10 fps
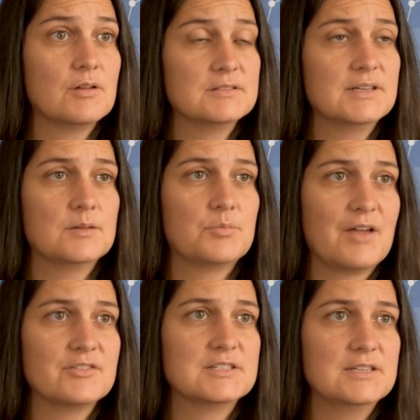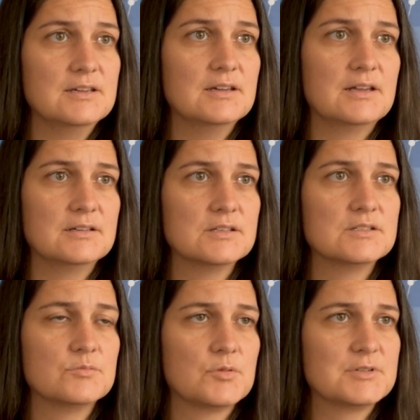around data privacy and
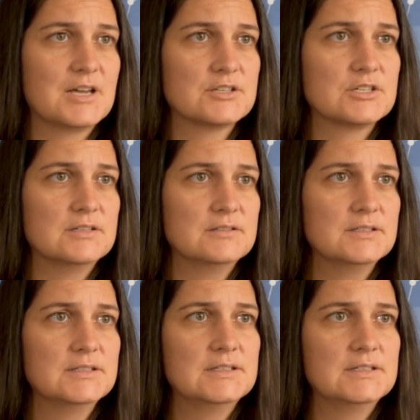consumer protection.